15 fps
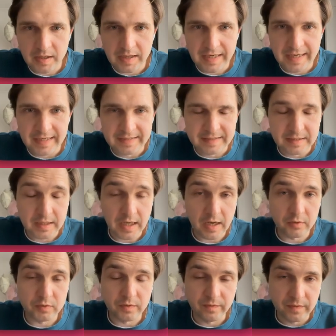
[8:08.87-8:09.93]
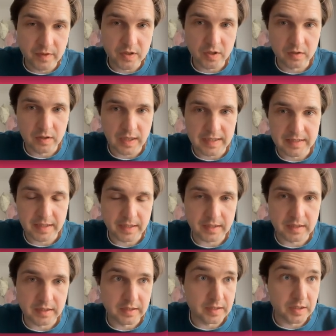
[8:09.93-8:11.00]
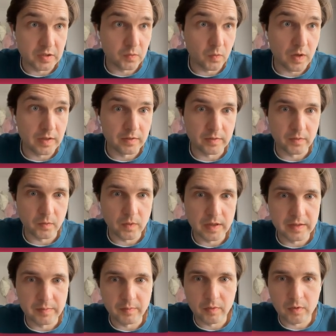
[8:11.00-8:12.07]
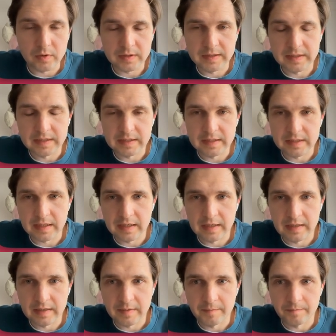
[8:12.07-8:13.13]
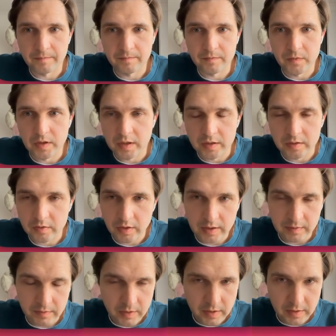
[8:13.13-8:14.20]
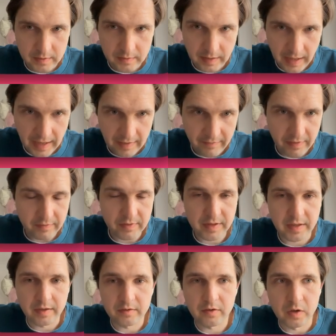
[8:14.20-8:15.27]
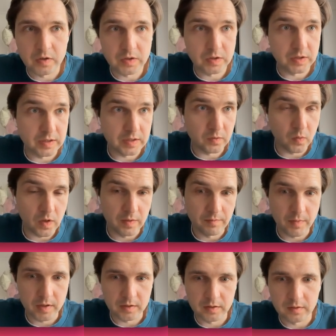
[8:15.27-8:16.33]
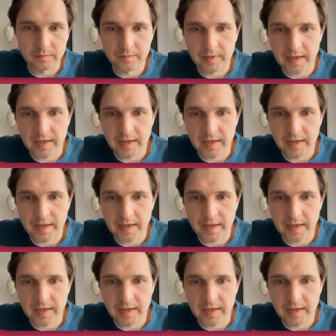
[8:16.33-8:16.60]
and how to visualize actually just one important you can have everything across just one model.